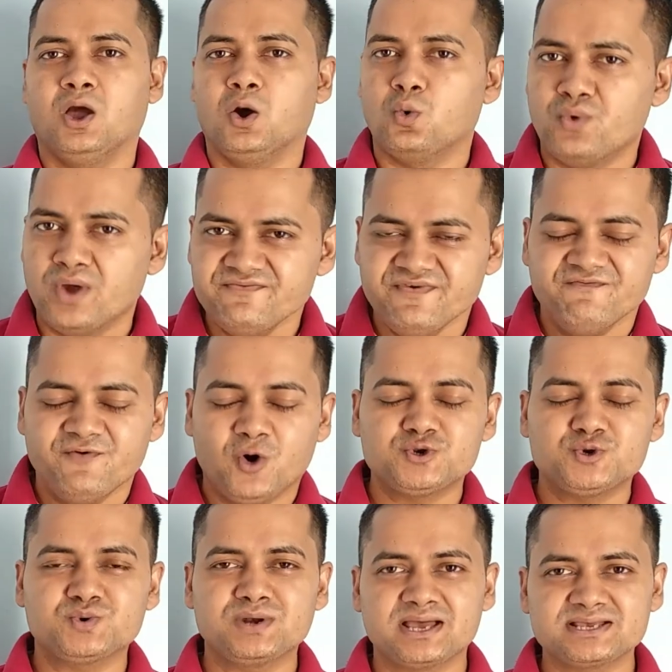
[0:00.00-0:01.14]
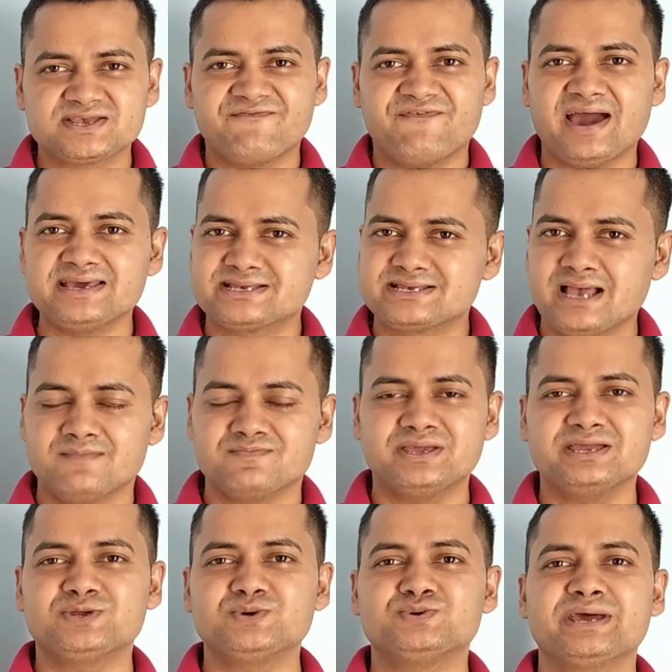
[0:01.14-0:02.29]
When we want to classify
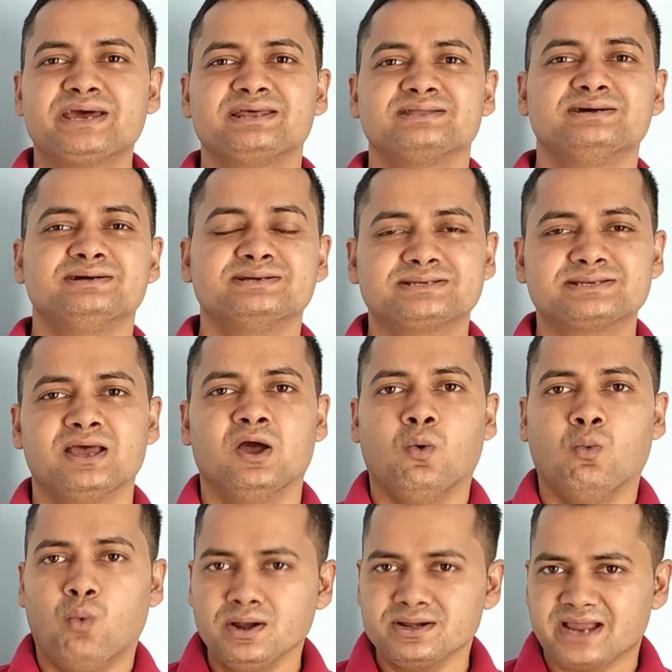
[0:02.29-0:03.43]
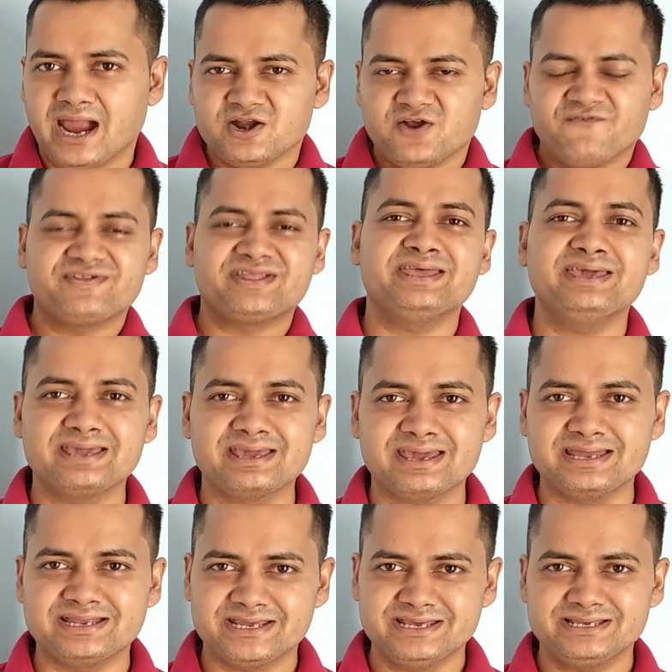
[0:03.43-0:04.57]
something to tell others what kind of a thing
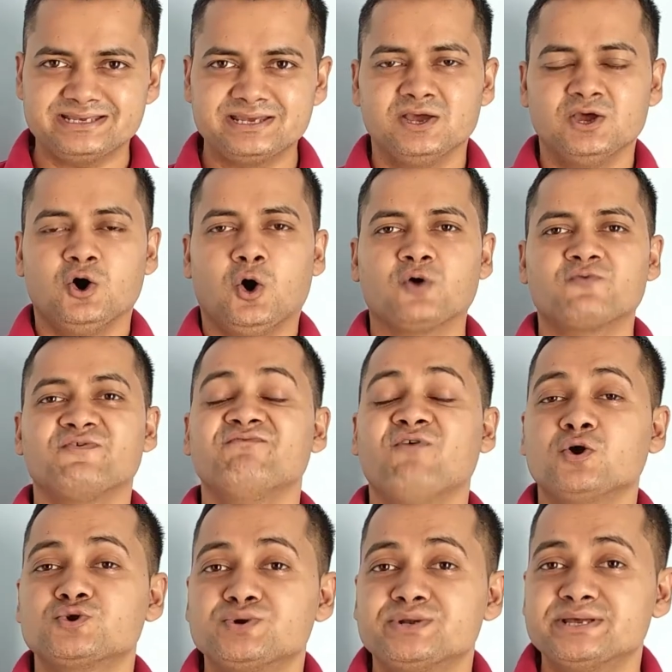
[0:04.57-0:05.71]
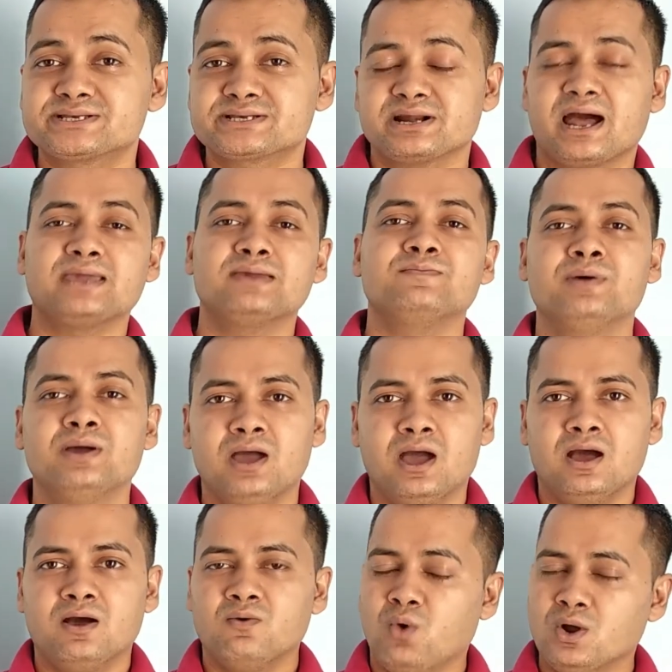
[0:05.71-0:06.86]
it is, or we want to describe
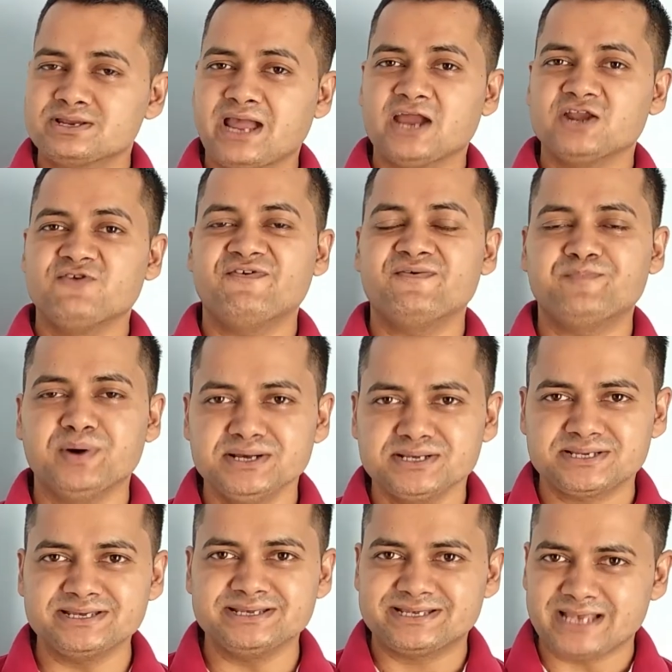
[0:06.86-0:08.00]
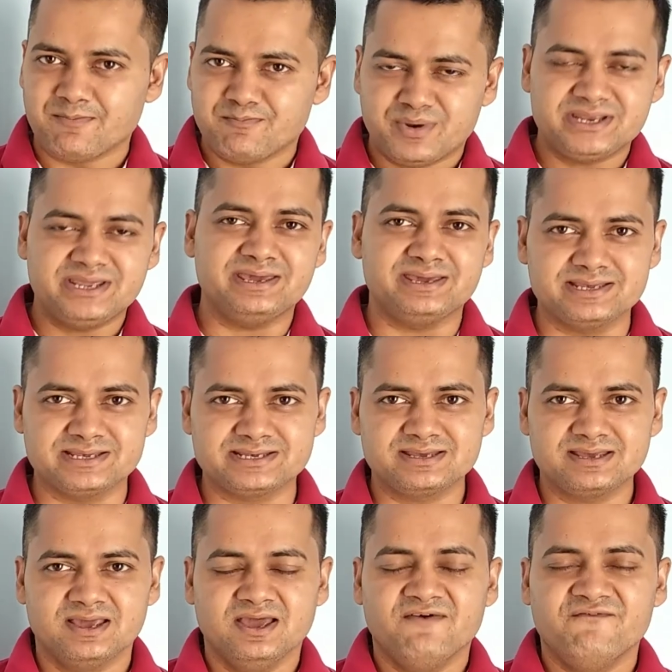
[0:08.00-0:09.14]
what kind of a person somebody
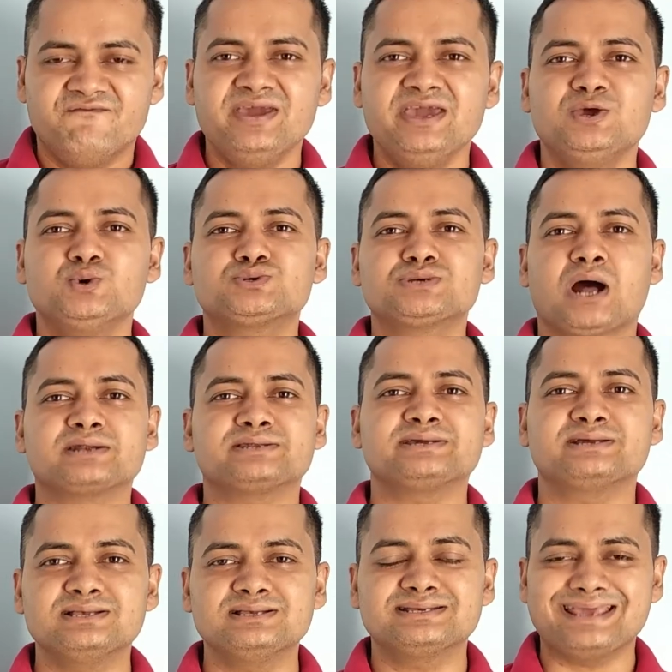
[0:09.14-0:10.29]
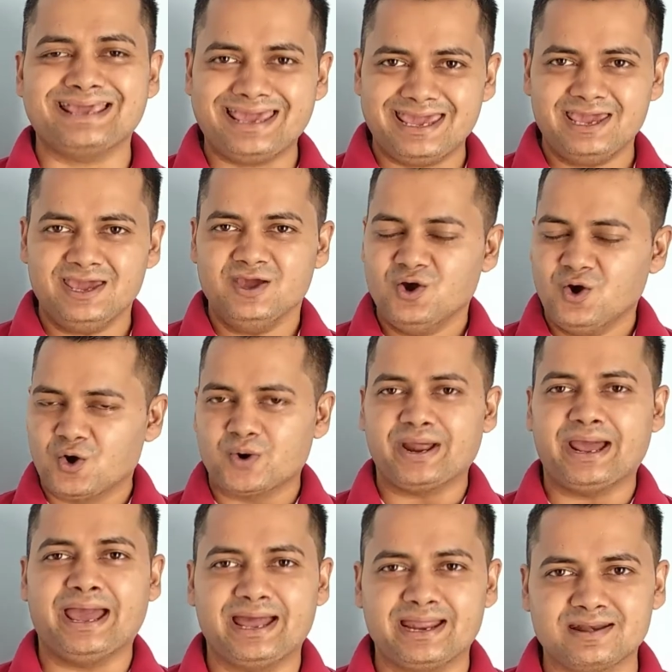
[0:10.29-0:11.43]
is, we use articles a or
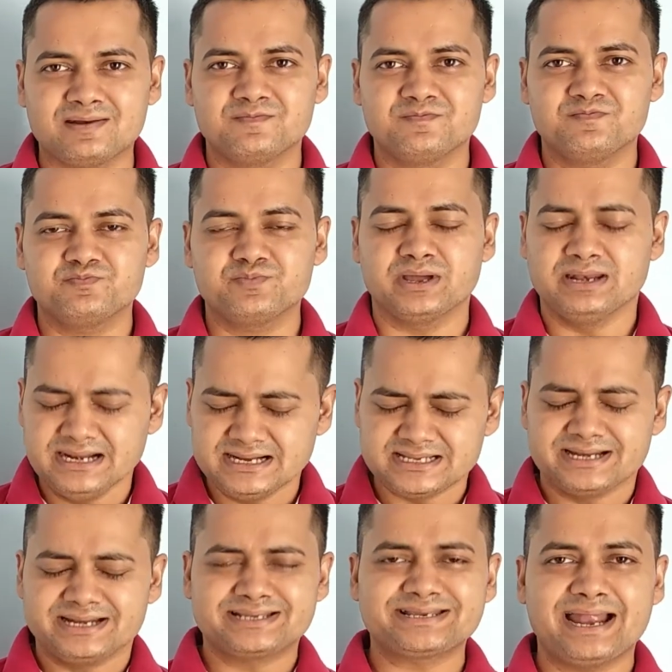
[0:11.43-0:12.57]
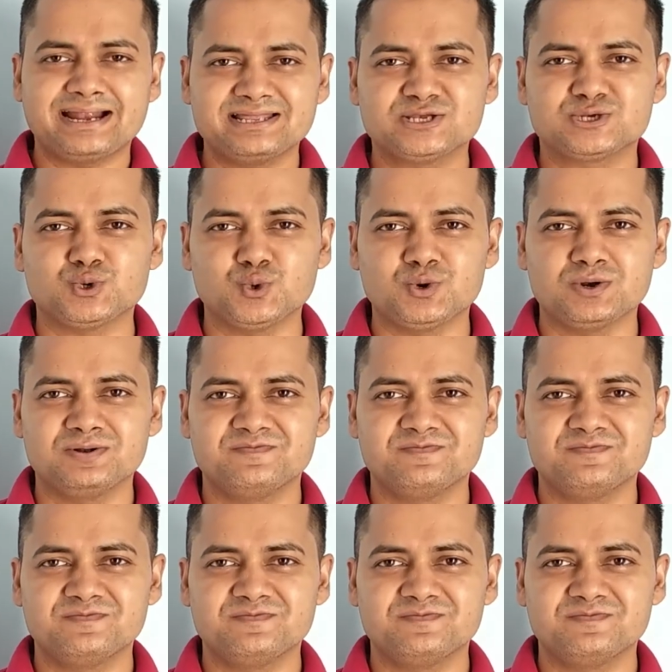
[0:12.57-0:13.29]
an. Let's understand this rule.